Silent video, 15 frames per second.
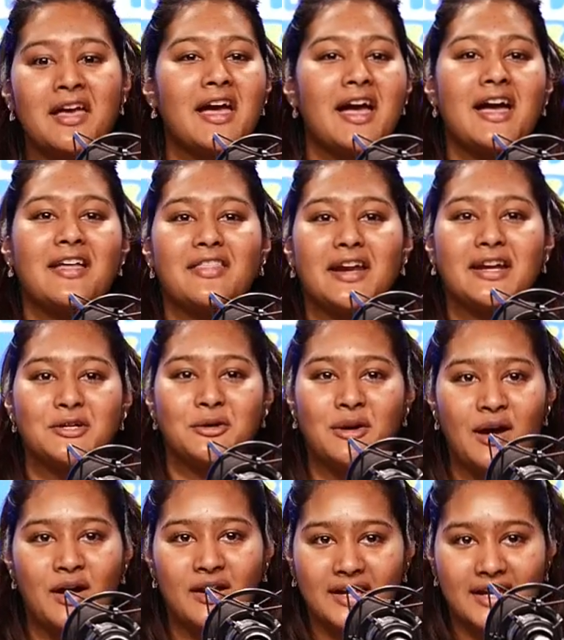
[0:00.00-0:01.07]
and then I don't know
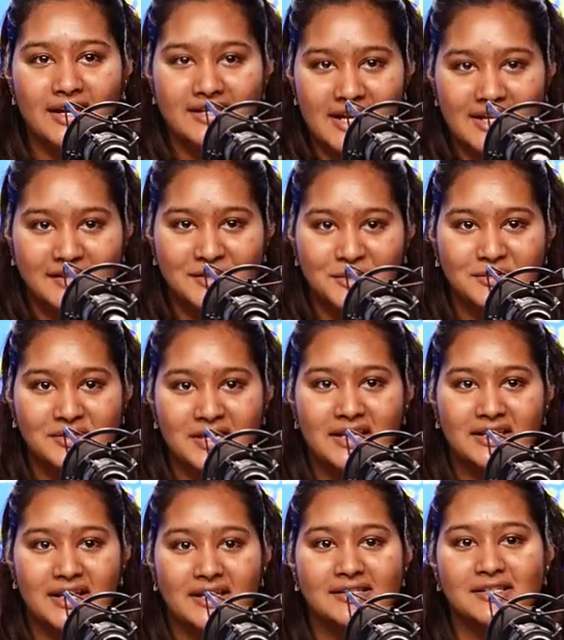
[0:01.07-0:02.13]
how to condense those
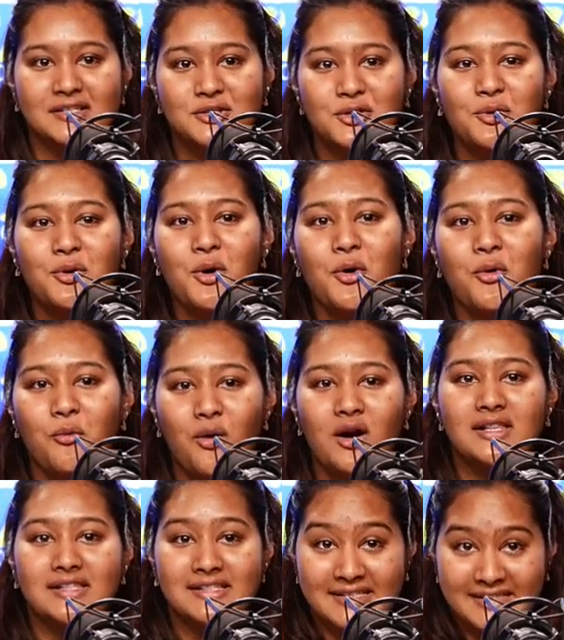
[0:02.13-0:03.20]
ideas into
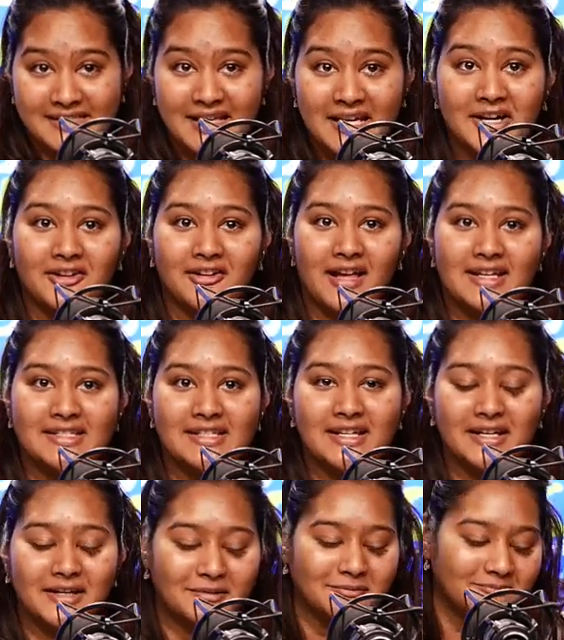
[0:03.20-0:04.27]
one single idea.
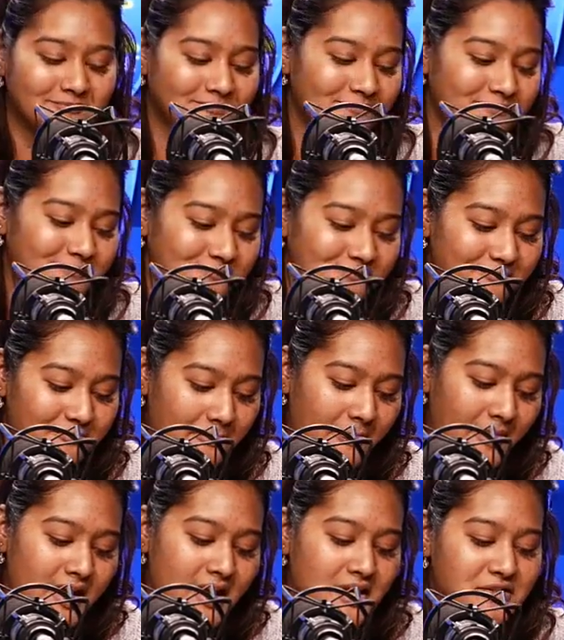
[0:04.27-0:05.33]

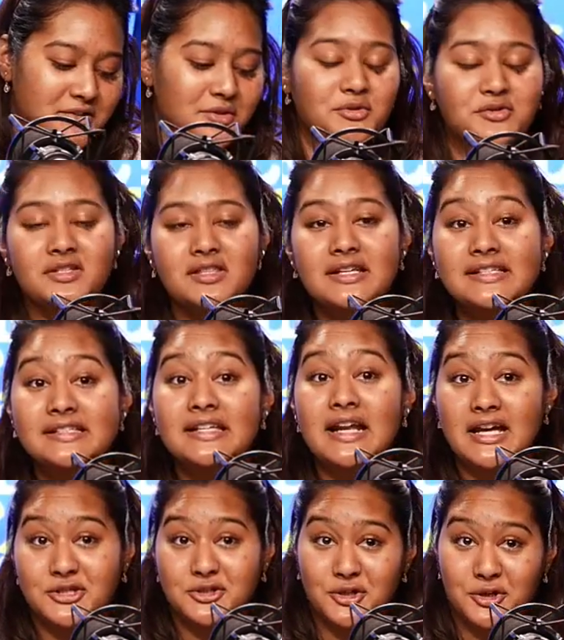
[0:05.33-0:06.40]
So those are things that I
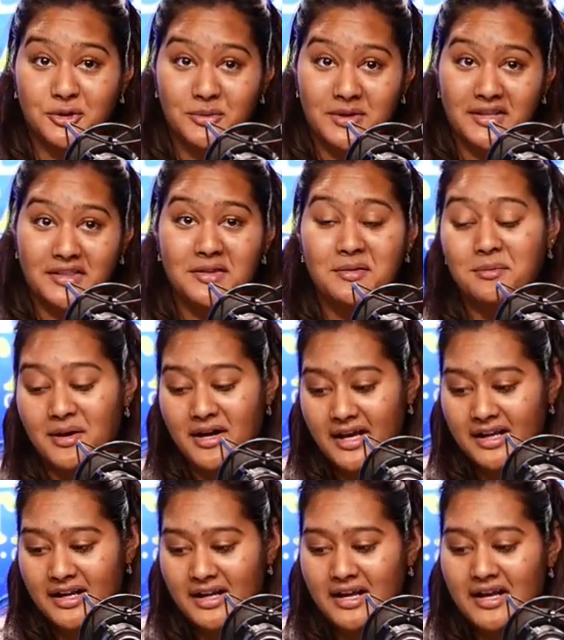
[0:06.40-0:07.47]
struggle with, but
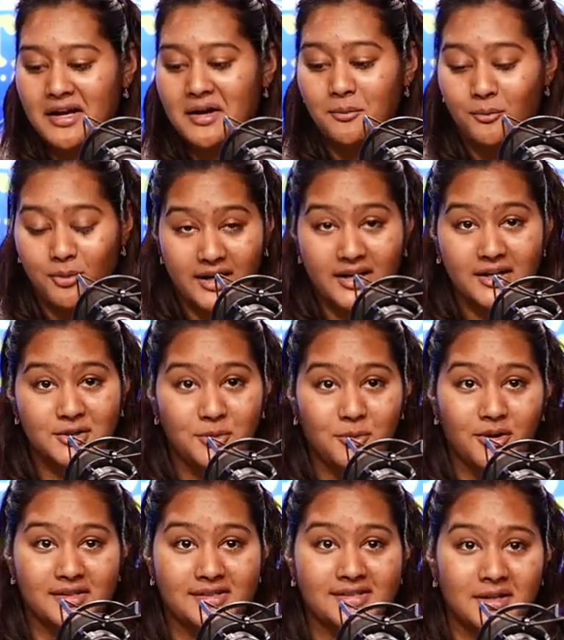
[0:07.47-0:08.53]
working
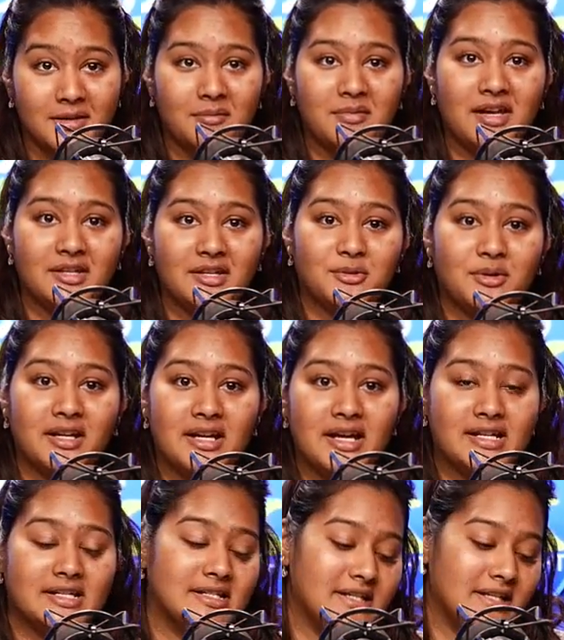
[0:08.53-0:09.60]
towards them in
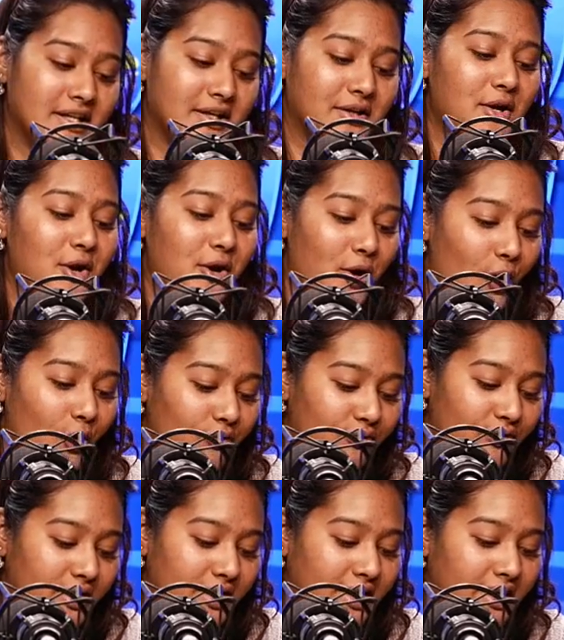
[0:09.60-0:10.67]
2019,
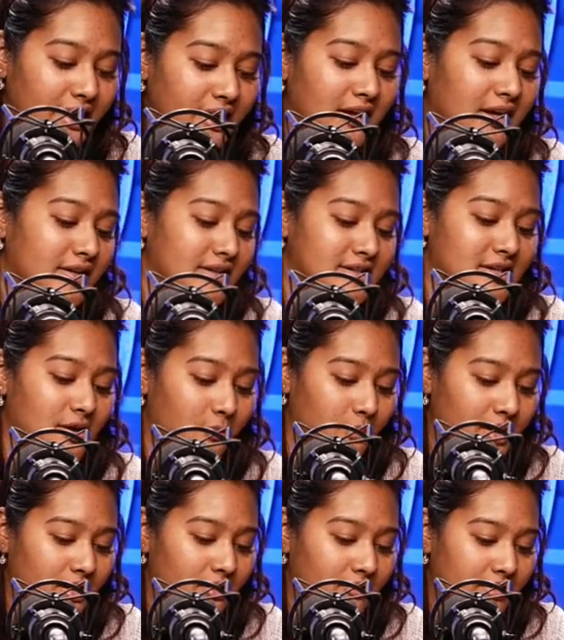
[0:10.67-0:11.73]
hopefully Alyssa
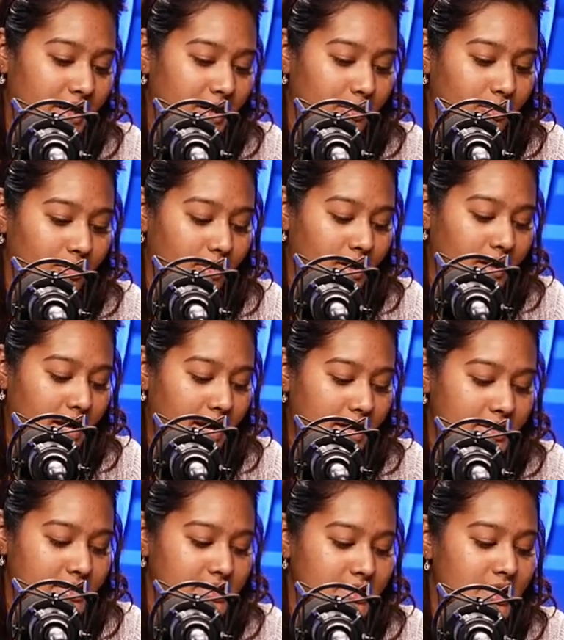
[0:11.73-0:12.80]
will write a book, and